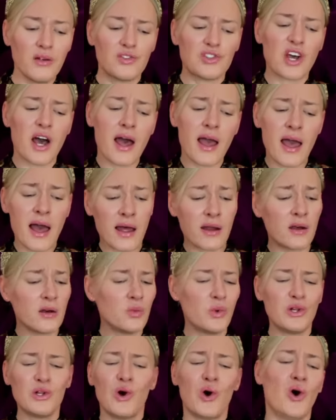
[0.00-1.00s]
Diana
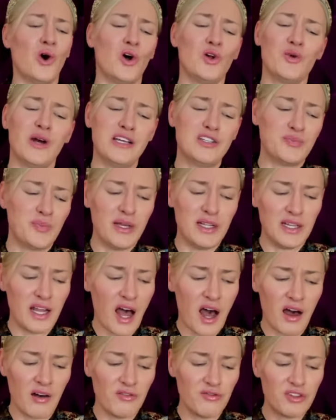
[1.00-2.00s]
will always be
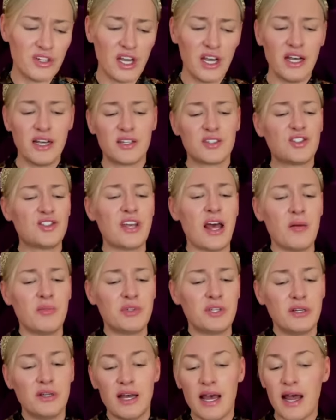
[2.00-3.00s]
loved,
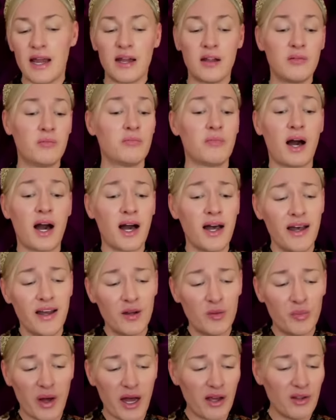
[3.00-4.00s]
accepted, and
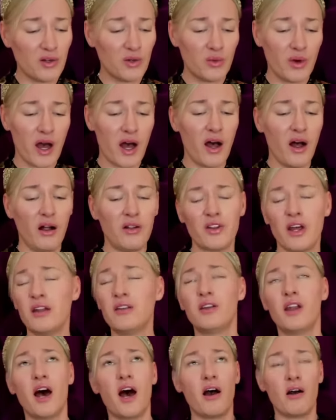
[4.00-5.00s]
admired by the world,
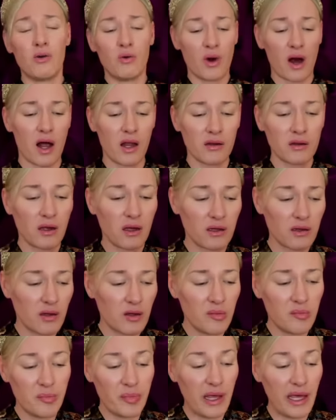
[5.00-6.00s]
and no one can
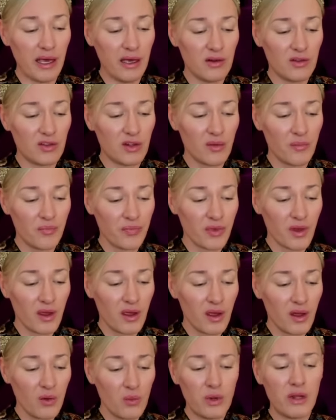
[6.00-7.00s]
compete
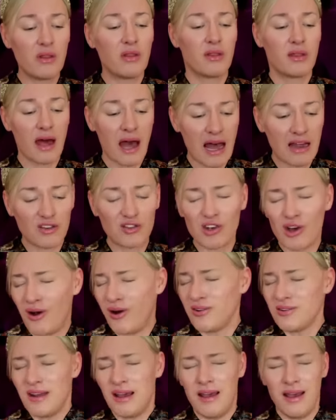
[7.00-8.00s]
with that
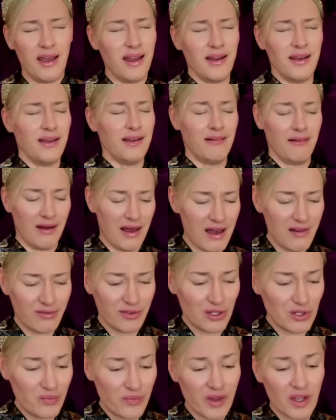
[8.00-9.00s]
on any
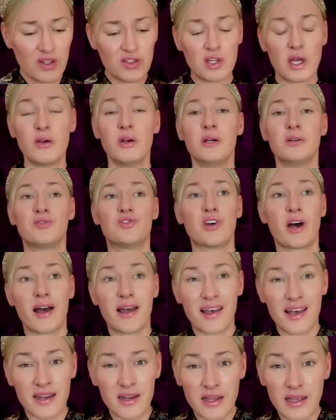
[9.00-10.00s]
level. So
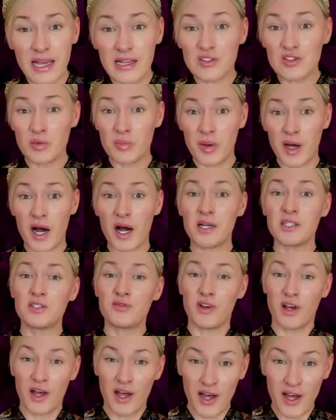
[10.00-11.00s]
Diana gets a pass
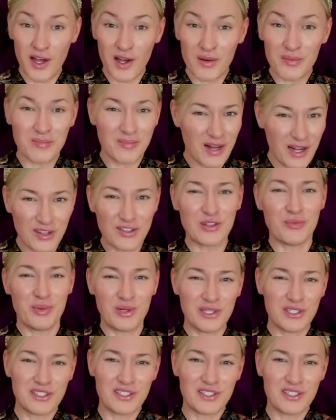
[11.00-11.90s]
for her multiple